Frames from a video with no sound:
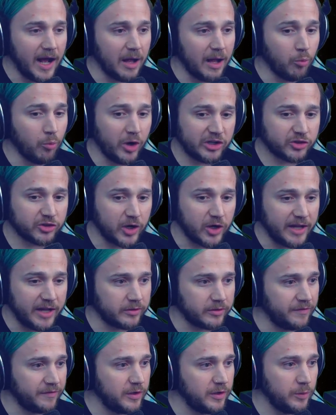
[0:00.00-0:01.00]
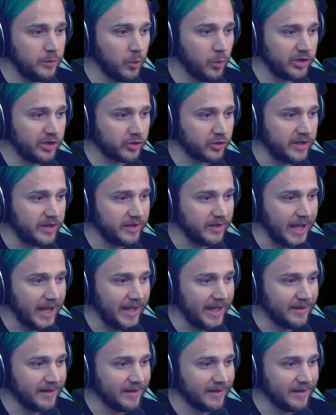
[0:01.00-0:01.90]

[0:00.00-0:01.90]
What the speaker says: moisturizer. If you moisturize at night.